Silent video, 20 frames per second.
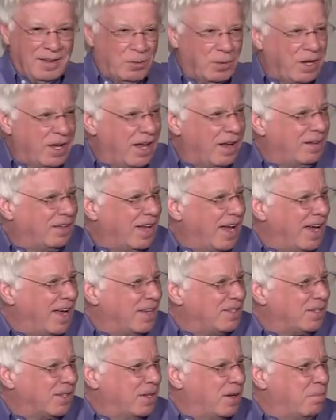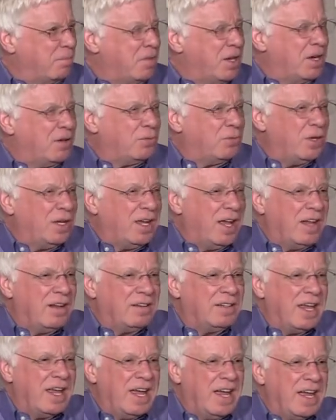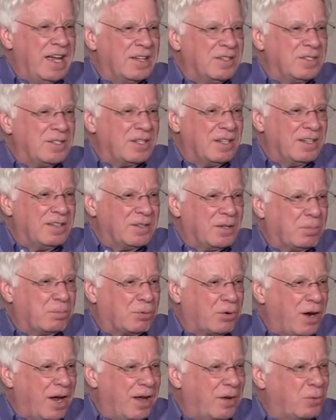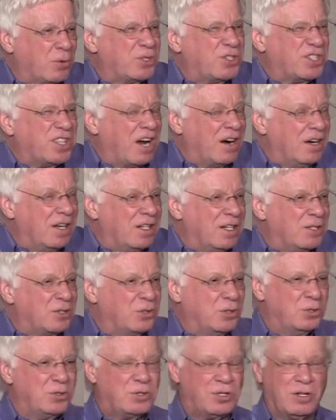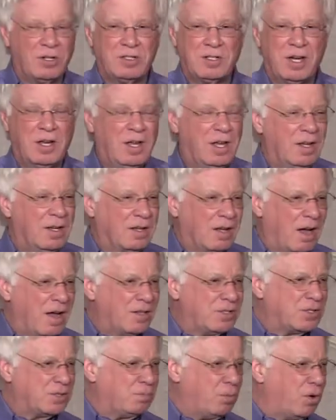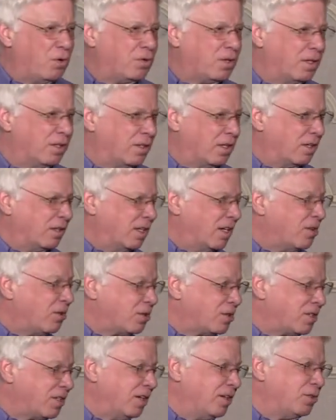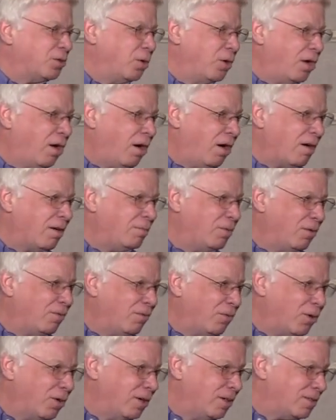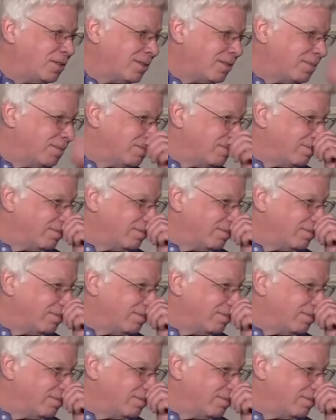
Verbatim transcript: We held hands, and the minute we held hands to pray, we're starting this new church, God spoke in the nearest thing to an audible voice